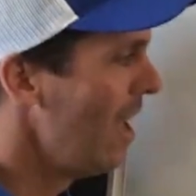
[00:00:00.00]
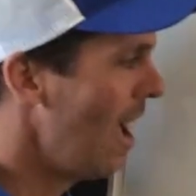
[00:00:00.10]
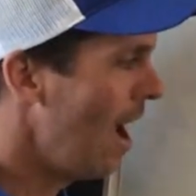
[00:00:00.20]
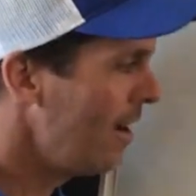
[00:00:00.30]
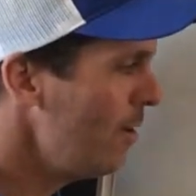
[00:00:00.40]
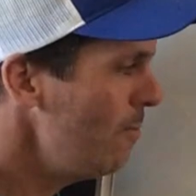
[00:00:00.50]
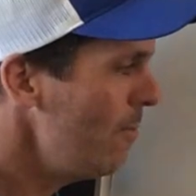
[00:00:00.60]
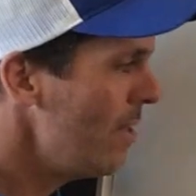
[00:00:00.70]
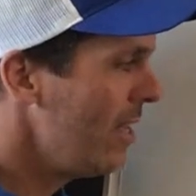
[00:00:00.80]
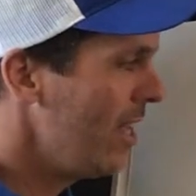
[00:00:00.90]

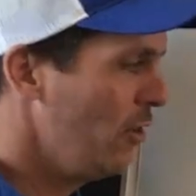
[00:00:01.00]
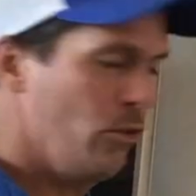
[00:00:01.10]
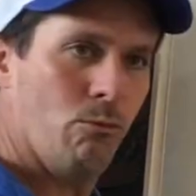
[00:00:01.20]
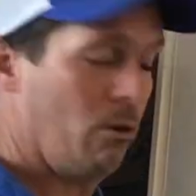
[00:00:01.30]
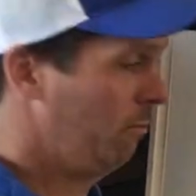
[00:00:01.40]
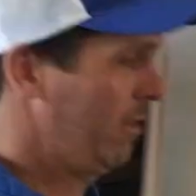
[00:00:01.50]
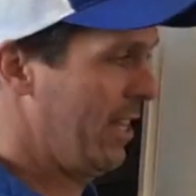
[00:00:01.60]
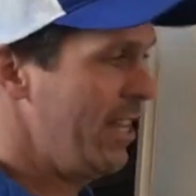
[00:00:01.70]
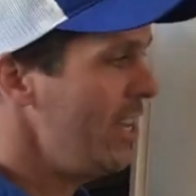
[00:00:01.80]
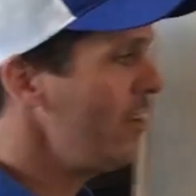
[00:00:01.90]
Adam, well,
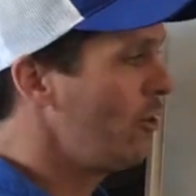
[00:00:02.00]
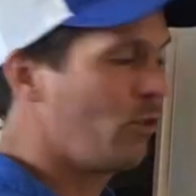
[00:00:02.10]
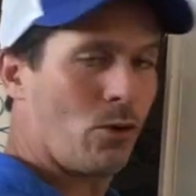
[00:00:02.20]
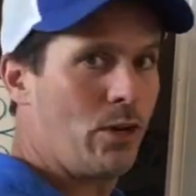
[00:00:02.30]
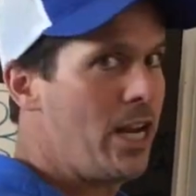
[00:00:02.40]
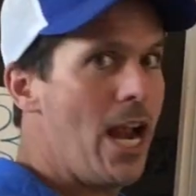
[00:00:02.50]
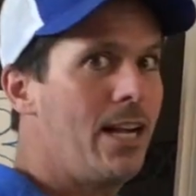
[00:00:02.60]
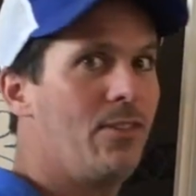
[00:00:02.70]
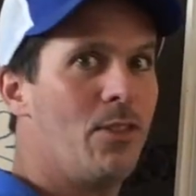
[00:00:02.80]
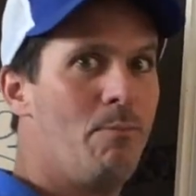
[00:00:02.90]
he
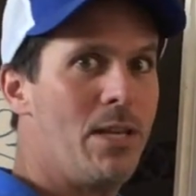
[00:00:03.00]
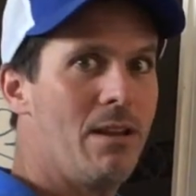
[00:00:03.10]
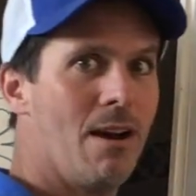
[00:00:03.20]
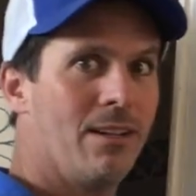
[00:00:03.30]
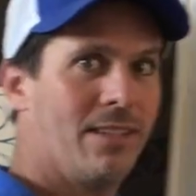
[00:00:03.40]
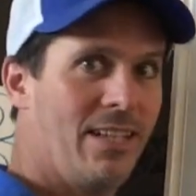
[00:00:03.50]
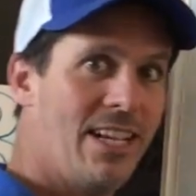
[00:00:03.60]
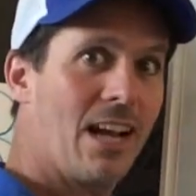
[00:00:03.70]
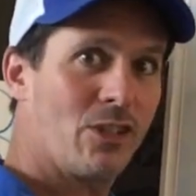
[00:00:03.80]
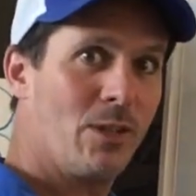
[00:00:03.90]
created the bee hunt and
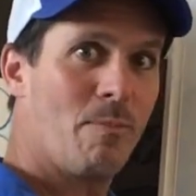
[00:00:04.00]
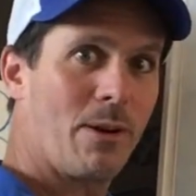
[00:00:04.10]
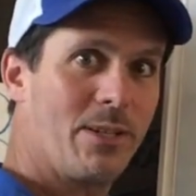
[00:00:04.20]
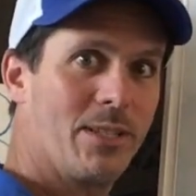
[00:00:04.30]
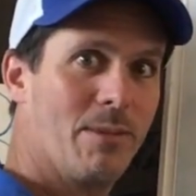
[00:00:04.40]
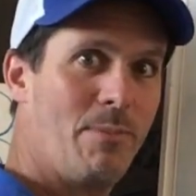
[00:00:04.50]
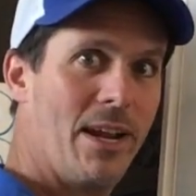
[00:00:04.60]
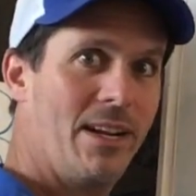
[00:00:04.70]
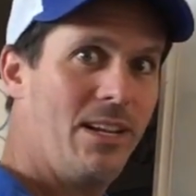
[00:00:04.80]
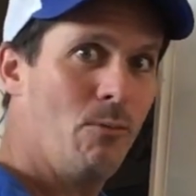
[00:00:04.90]
he actually
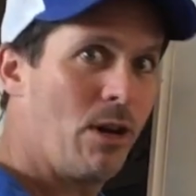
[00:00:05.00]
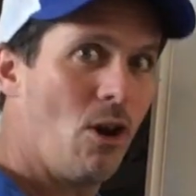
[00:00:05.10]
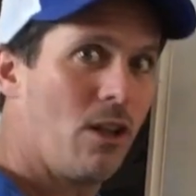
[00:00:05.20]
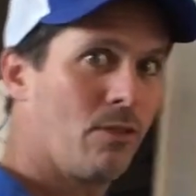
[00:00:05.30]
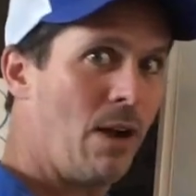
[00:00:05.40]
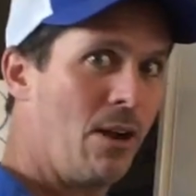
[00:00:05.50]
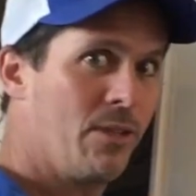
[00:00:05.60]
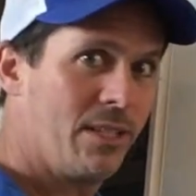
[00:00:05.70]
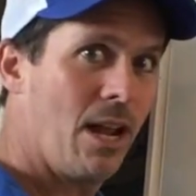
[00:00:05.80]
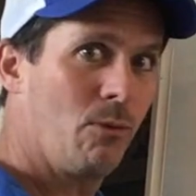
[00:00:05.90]
participated. He went all around
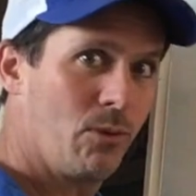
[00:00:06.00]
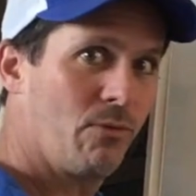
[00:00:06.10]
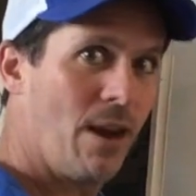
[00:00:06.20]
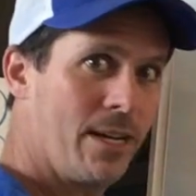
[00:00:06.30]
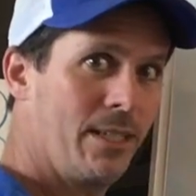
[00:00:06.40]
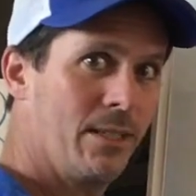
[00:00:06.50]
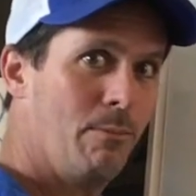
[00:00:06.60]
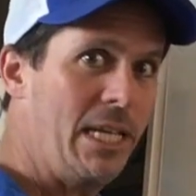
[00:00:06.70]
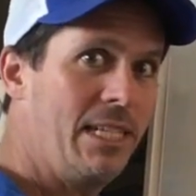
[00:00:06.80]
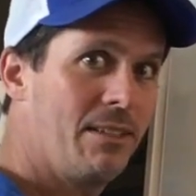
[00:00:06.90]
his house finding the
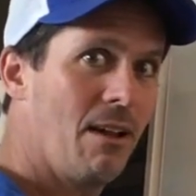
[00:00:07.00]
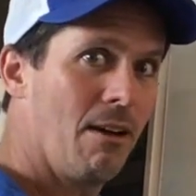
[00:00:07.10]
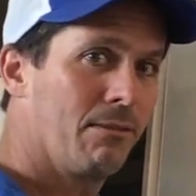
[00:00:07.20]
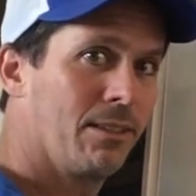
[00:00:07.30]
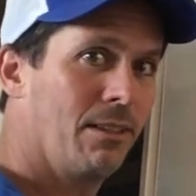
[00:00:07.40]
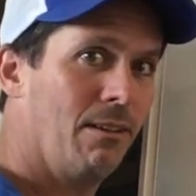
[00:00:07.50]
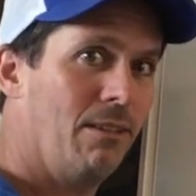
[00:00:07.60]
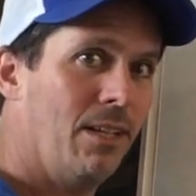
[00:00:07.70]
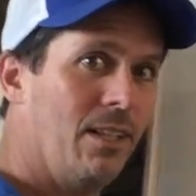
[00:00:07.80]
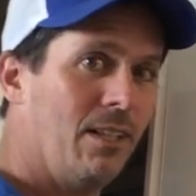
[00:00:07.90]
bee stuff.
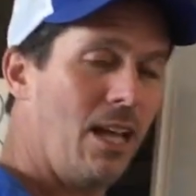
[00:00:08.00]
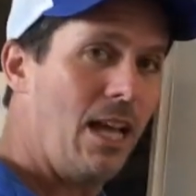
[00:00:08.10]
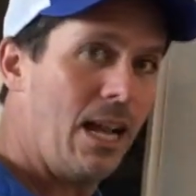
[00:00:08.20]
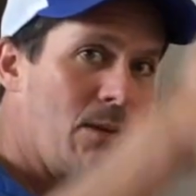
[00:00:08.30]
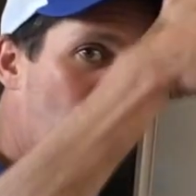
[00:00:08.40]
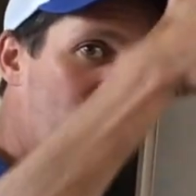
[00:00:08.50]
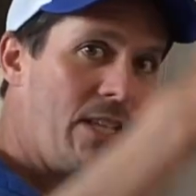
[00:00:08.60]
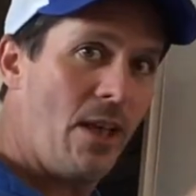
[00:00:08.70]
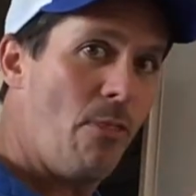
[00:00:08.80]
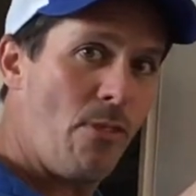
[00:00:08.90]
So, Adam, once
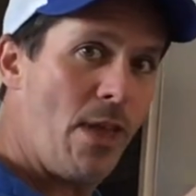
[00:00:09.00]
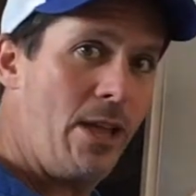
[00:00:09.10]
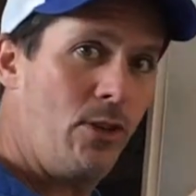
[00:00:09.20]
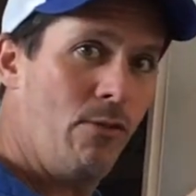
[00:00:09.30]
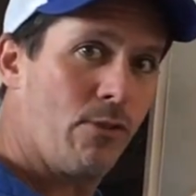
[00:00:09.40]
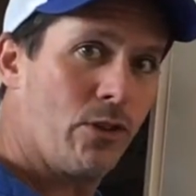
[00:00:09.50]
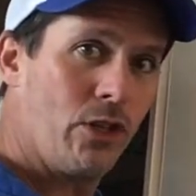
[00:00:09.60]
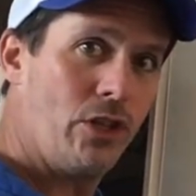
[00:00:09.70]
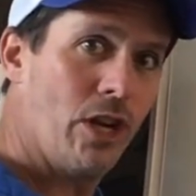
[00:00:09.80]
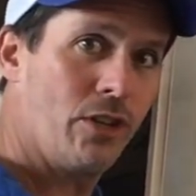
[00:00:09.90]
again, thank you for
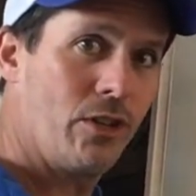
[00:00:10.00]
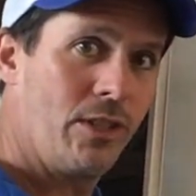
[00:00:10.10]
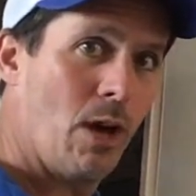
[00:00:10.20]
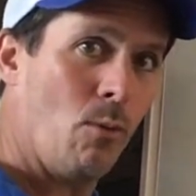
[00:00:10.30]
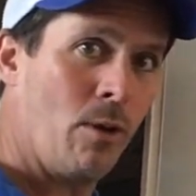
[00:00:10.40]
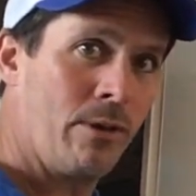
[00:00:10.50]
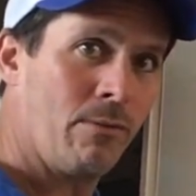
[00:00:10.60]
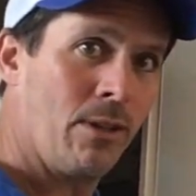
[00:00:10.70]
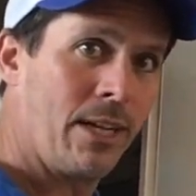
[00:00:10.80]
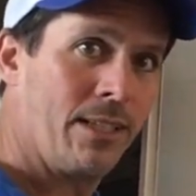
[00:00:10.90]
suggesting that
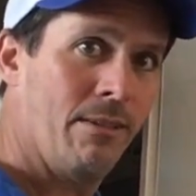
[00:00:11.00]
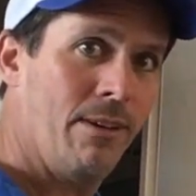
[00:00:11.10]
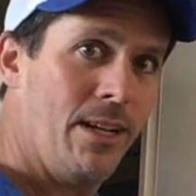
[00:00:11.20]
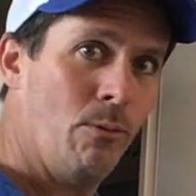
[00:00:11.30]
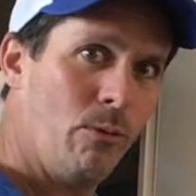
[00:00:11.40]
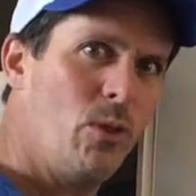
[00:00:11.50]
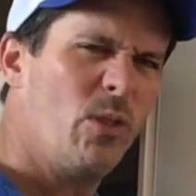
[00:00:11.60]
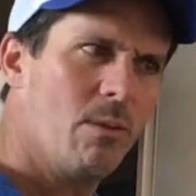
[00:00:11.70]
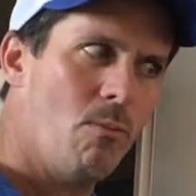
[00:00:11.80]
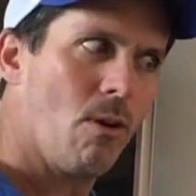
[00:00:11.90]
wonderful activity. We'll do
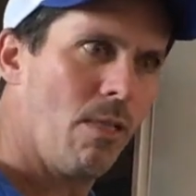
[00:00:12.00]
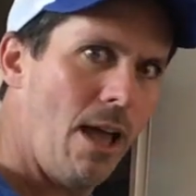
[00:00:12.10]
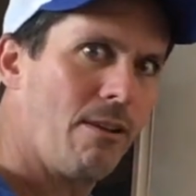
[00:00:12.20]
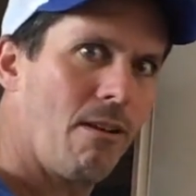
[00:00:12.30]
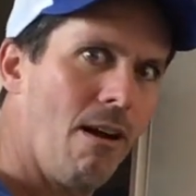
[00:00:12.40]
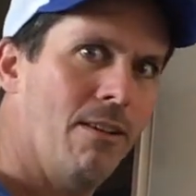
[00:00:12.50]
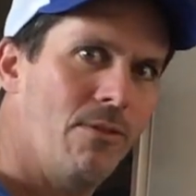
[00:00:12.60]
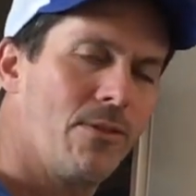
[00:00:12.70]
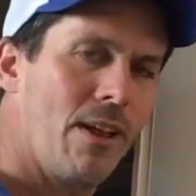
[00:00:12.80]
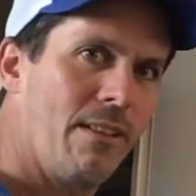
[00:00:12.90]
some more letter
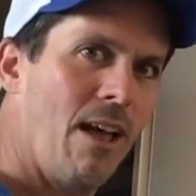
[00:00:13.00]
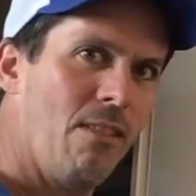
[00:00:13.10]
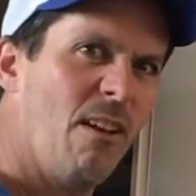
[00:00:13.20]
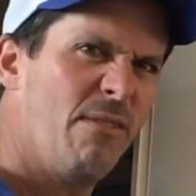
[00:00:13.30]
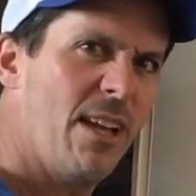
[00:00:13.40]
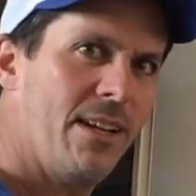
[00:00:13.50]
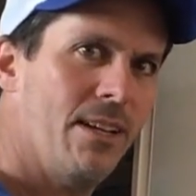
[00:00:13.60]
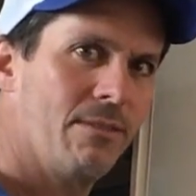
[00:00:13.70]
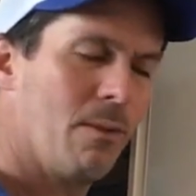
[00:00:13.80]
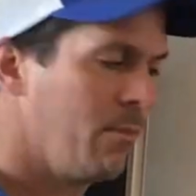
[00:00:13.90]
hunts. I love the
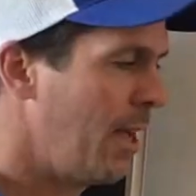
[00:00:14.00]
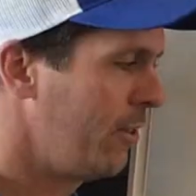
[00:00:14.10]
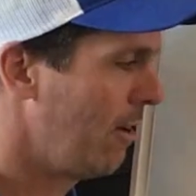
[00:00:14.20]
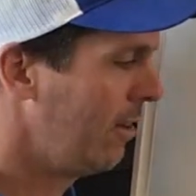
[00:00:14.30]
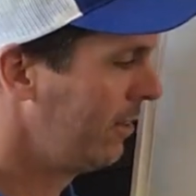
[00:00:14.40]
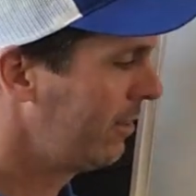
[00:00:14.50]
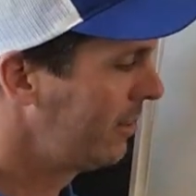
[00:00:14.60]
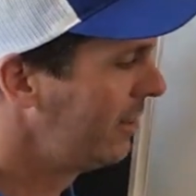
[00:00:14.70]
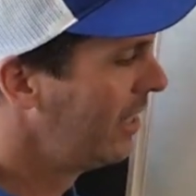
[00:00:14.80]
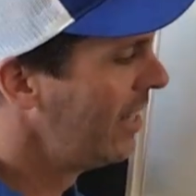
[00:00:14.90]
idea of some letter hunts.